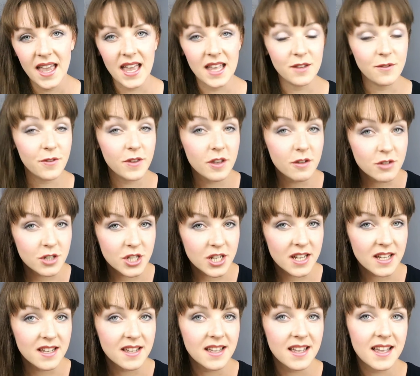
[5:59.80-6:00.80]
And
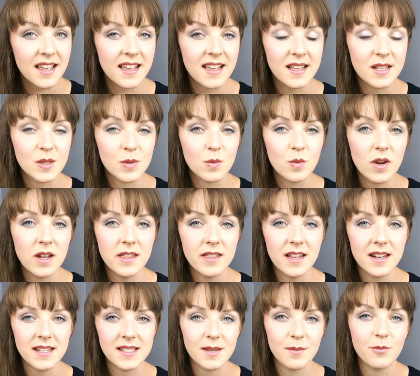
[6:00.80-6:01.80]
fuchsia is one
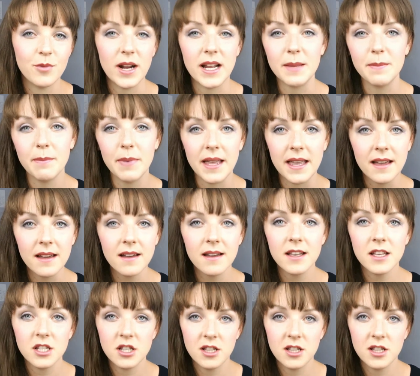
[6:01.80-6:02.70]
that is a bright pink,